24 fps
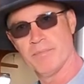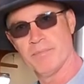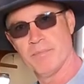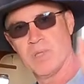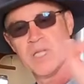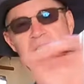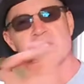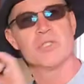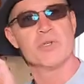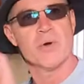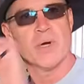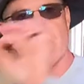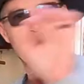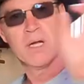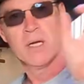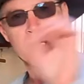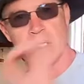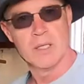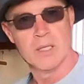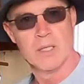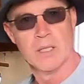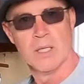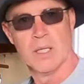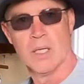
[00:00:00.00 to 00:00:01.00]
blistering
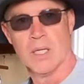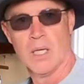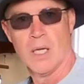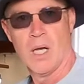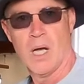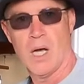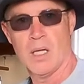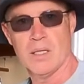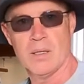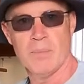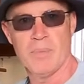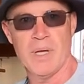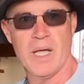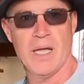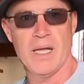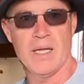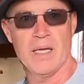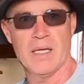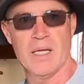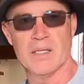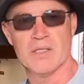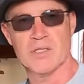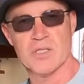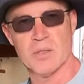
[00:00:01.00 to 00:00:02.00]
on the
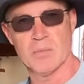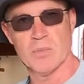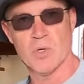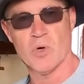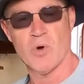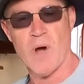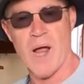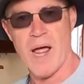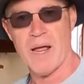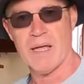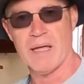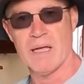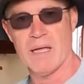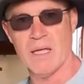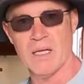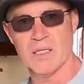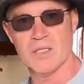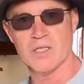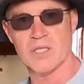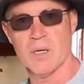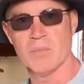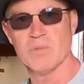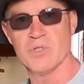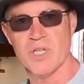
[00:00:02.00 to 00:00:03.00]
paint and some cracking and
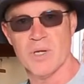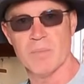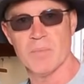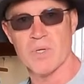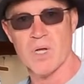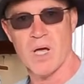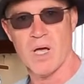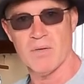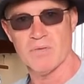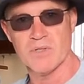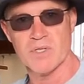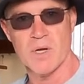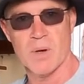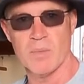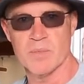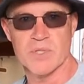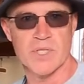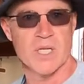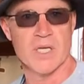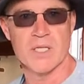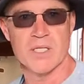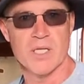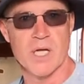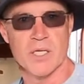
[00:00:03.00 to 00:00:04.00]
some chipped off. So I'm just
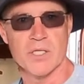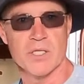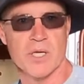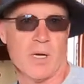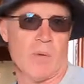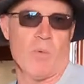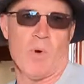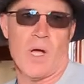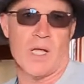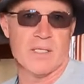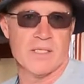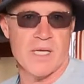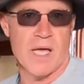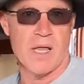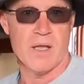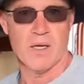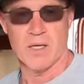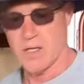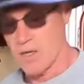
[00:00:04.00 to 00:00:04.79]
going to touch it up while it's out of